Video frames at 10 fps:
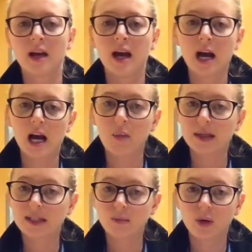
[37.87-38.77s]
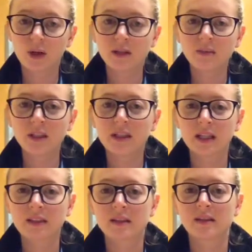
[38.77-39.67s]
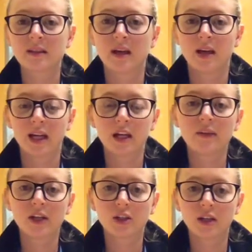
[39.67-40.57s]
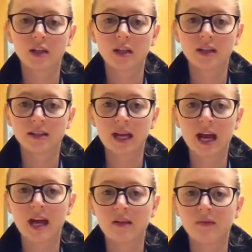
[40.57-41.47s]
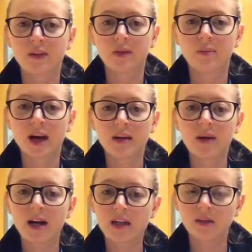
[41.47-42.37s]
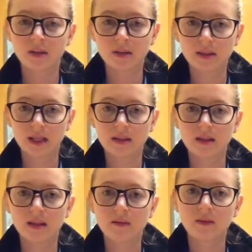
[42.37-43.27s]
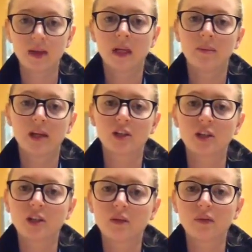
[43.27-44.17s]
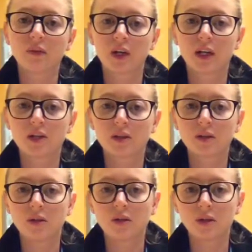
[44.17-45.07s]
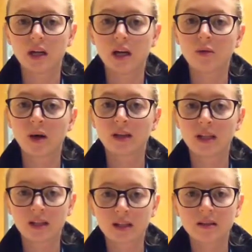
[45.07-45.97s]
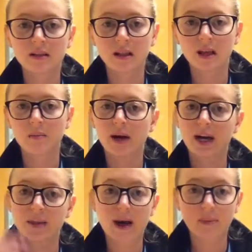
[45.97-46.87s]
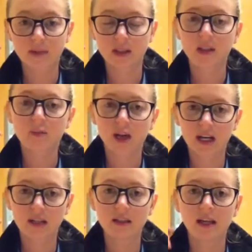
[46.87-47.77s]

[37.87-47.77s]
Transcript: What's important with this intervention is that if your body part is too sensitive, make sure you refer to the homunculus, the body maps in your brain.